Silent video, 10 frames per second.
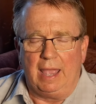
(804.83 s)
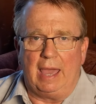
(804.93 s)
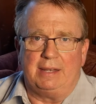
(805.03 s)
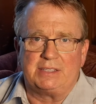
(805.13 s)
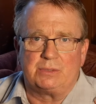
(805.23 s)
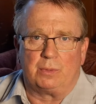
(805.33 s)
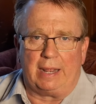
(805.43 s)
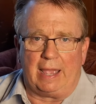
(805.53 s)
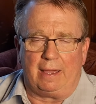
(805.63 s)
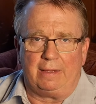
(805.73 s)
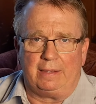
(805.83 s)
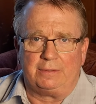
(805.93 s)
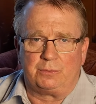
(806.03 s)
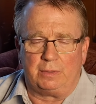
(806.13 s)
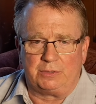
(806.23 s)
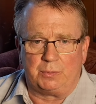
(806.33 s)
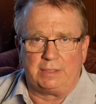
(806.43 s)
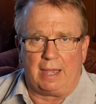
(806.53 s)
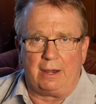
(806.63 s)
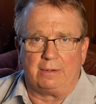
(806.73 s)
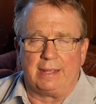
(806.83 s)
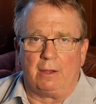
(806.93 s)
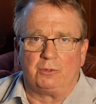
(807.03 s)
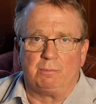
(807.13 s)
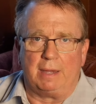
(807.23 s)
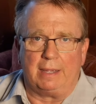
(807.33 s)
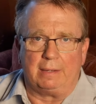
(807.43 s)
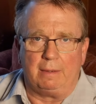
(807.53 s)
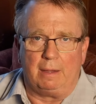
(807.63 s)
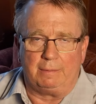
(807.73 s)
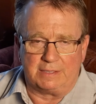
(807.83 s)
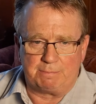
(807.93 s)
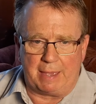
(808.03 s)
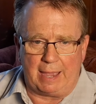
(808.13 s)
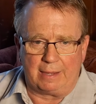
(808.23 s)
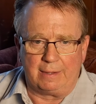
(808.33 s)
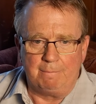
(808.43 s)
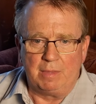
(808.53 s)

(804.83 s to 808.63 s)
And this is what I have. It's retired now to this bag.